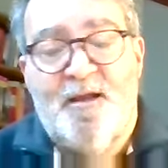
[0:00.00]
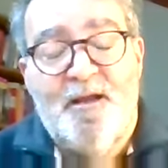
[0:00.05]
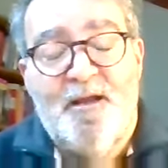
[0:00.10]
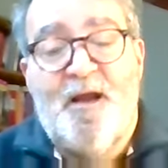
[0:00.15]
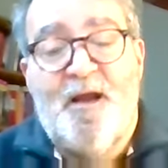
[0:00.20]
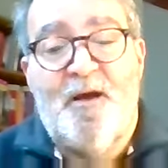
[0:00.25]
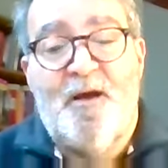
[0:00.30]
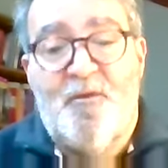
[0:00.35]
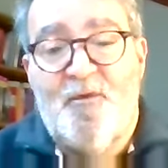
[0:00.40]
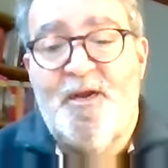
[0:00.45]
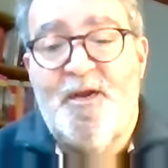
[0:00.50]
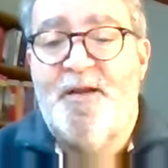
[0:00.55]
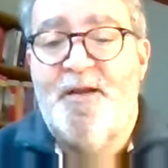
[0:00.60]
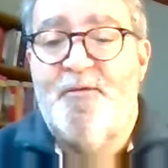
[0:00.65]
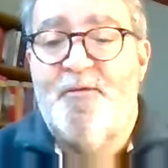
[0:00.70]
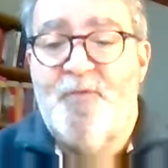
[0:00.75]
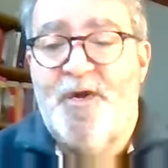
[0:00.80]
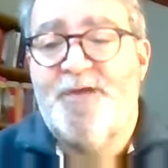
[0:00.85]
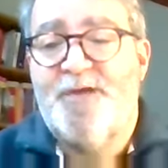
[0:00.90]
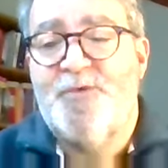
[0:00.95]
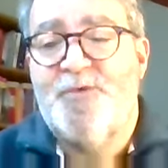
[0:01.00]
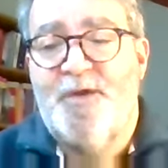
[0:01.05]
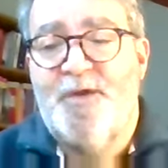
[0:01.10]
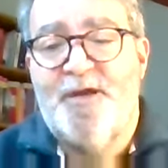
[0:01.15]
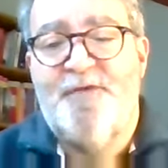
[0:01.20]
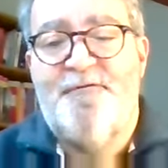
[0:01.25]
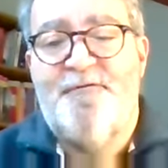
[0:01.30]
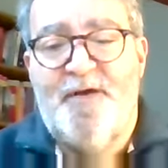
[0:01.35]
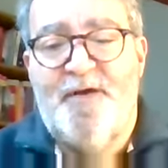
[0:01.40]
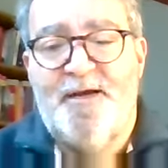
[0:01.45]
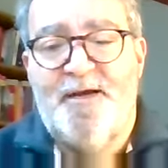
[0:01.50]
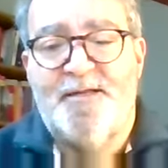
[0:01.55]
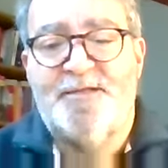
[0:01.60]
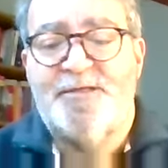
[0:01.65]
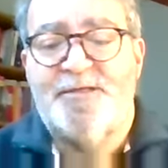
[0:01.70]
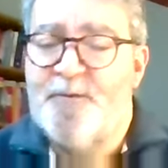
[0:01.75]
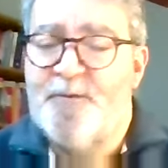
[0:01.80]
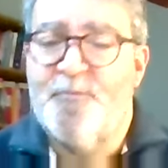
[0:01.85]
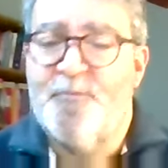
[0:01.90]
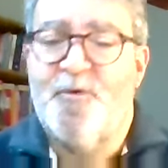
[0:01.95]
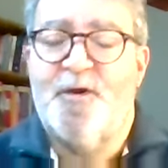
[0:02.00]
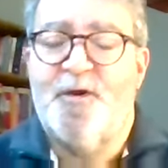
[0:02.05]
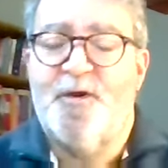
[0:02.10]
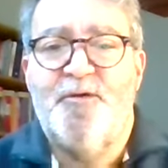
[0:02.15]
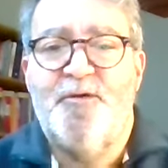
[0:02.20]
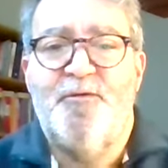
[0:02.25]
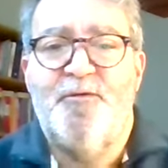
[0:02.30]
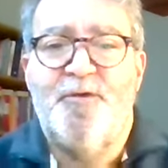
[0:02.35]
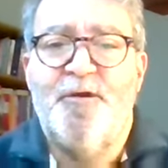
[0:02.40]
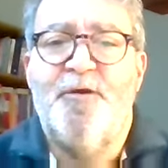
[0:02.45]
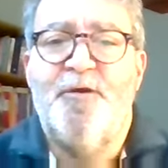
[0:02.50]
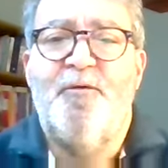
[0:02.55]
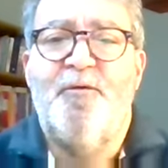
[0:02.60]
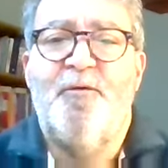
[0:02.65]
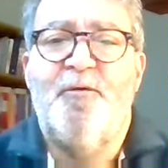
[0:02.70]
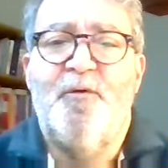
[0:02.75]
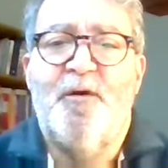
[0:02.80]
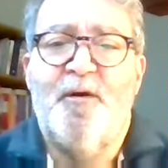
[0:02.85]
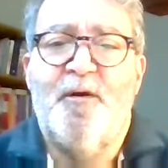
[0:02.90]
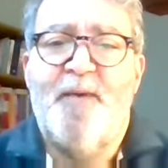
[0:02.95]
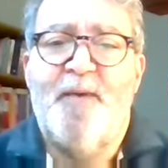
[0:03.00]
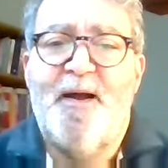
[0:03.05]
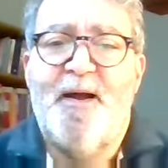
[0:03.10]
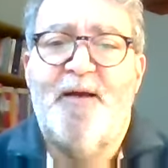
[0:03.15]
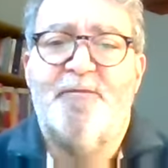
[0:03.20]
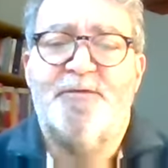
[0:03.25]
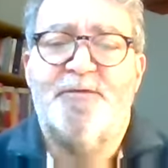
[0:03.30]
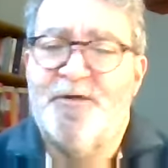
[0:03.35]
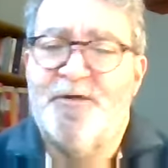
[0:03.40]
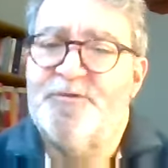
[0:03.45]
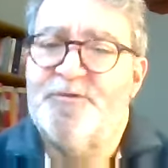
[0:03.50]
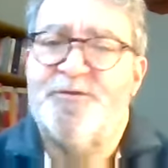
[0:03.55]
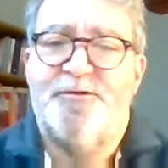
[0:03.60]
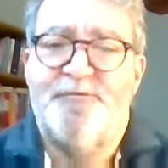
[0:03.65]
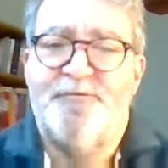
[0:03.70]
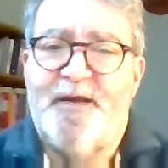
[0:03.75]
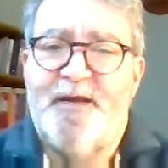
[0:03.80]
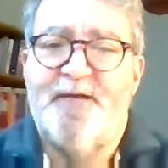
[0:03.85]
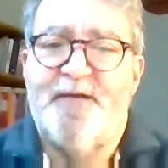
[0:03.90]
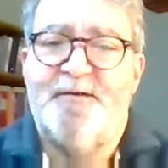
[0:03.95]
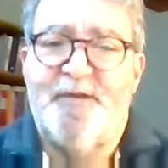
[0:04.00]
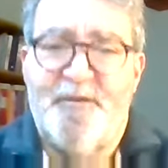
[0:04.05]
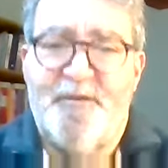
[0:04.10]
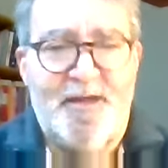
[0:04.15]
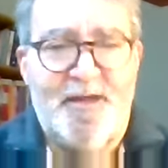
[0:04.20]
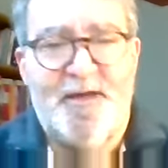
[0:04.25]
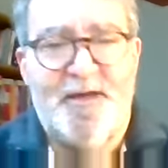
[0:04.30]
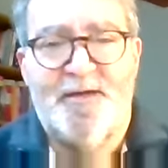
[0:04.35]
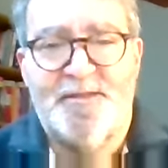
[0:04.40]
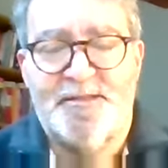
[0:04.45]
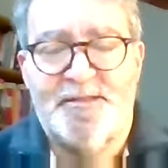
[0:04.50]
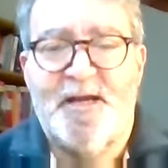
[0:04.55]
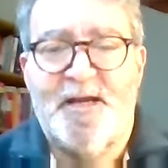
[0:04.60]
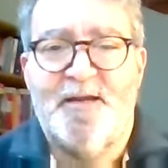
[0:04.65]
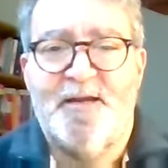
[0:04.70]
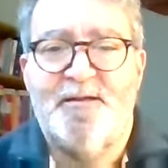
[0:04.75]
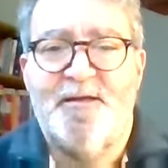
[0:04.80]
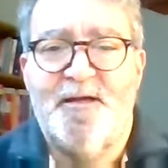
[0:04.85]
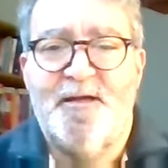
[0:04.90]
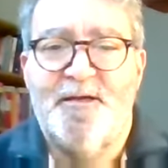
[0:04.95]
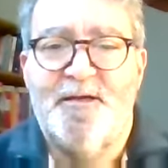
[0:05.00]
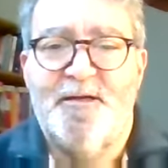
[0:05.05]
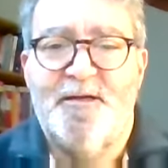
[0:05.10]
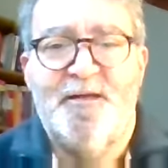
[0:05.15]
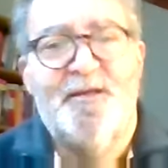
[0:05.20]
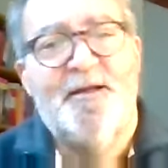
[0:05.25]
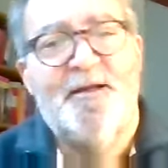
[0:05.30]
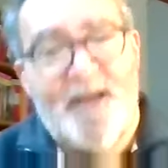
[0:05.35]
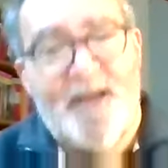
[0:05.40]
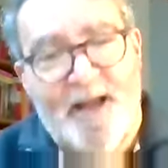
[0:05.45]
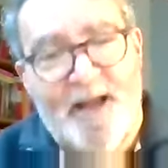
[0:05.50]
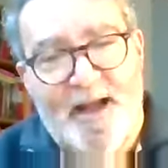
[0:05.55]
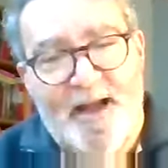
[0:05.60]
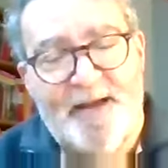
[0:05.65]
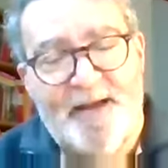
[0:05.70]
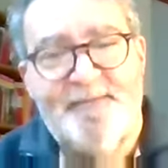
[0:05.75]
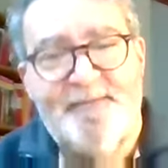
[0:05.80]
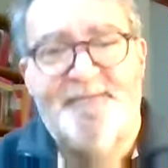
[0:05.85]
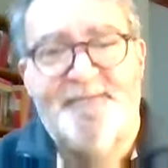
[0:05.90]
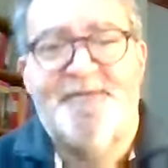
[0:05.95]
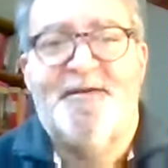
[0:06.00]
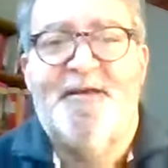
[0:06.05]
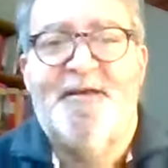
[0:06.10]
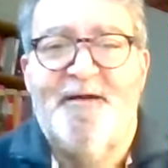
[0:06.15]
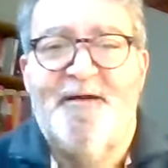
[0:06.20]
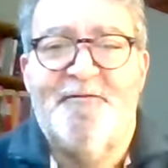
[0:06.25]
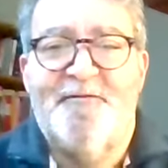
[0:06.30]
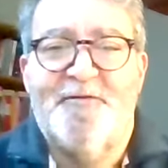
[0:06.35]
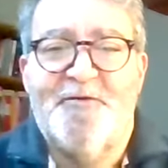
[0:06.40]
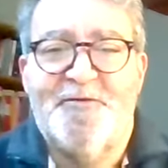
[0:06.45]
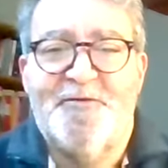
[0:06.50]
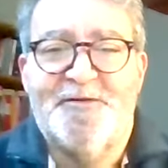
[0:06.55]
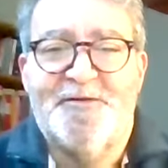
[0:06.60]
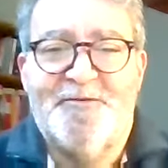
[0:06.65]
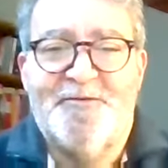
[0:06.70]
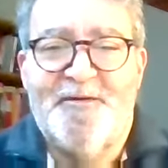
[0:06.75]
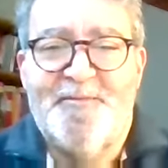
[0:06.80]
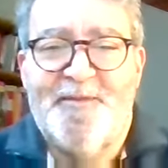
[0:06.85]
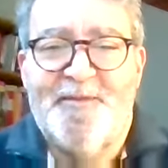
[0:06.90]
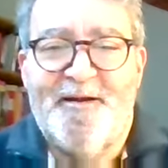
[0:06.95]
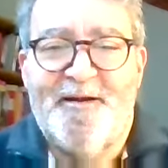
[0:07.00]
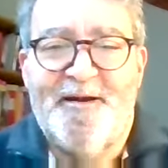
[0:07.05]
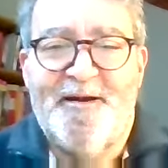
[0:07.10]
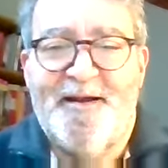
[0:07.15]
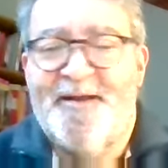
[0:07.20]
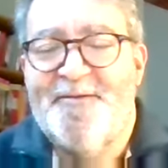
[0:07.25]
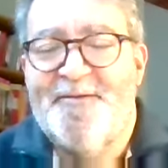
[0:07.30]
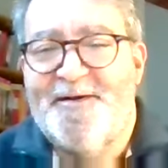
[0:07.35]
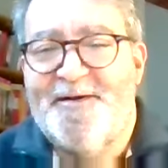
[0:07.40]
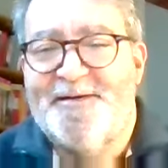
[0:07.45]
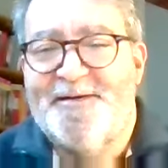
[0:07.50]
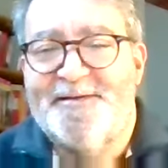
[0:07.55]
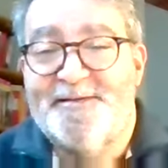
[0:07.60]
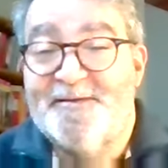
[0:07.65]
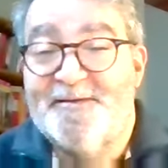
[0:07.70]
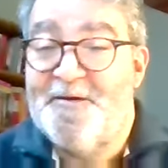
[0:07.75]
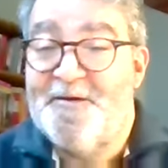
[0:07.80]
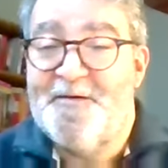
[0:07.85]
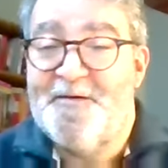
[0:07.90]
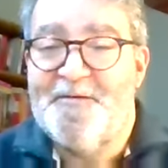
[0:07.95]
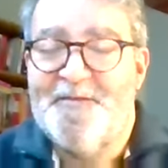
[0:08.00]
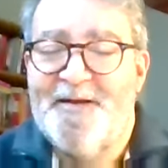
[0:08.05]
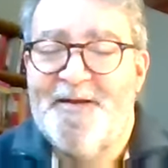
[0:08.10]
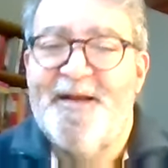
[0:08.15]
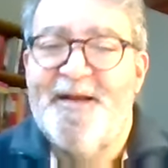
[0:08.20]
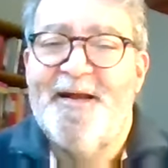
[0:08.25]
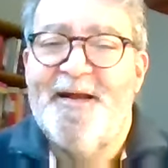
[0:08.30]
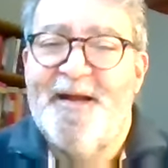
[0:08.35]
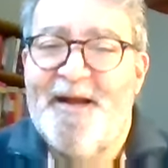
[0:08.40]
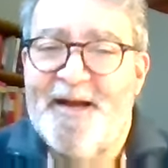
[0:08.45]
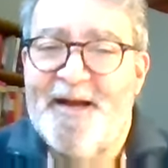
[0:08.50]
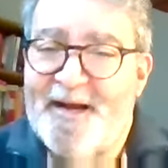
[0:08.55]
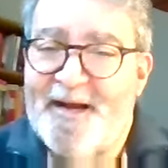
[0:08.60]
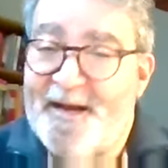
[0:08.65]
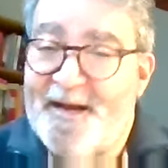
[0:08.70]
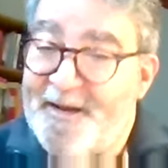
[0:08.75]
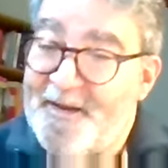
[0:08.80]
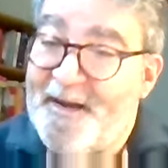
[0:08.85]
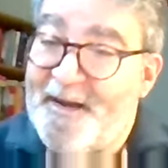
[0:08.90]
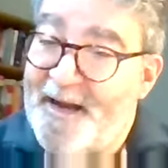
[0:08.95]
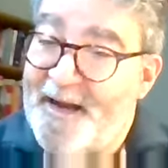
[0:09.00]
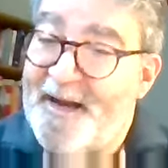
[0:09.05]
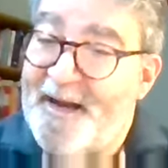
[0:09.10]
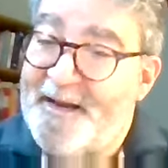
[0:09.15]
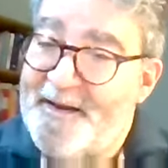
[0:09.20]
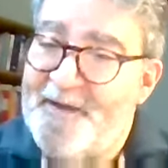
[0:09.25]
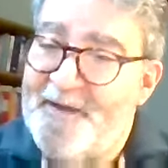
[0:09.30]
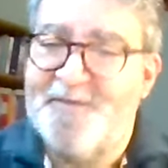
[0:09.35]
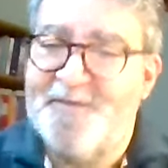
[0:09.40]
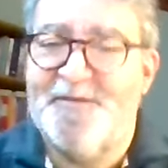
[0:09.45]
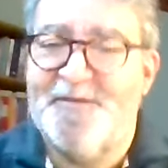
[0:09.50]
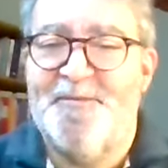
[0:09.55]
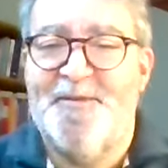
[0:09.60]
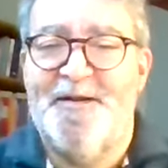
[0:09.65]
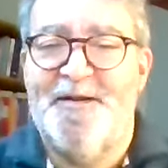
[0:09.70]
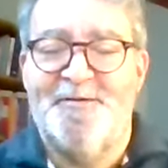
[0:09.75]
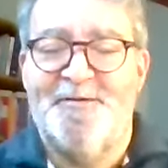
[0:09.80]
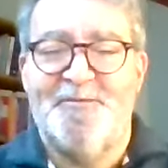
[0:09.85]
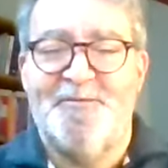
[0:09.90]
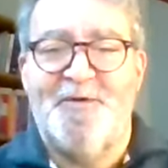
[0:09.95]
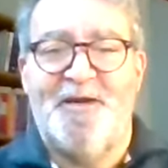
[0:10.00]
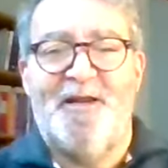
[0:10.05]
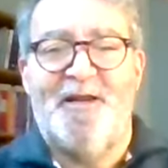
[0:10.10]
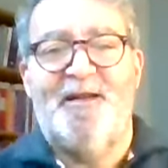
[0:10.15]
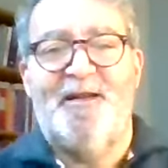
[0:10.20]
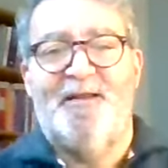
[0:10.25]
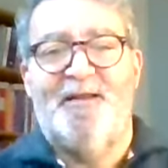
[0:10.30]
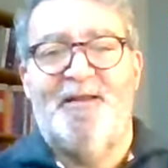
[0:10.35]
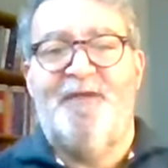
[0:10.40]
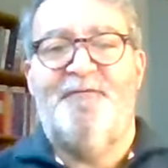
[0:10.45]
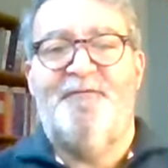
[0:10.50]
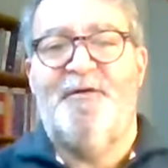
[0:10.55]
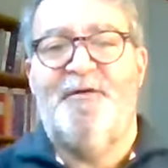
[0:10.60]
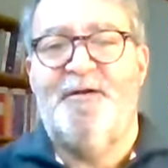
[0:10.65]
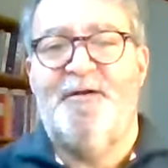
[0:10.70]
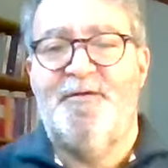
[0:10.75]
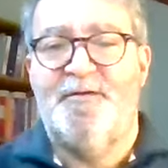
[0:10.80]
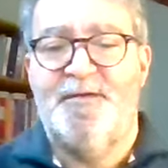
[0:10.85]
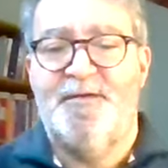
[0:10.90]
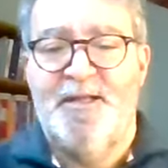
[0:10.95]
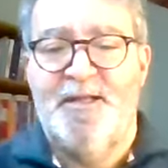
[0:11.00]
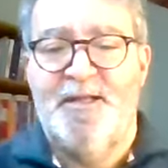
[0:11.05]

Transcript: I really wish we could find someone who knew about social value in our sector. And of course, the reply was, oh, I know somebody who's working in that field.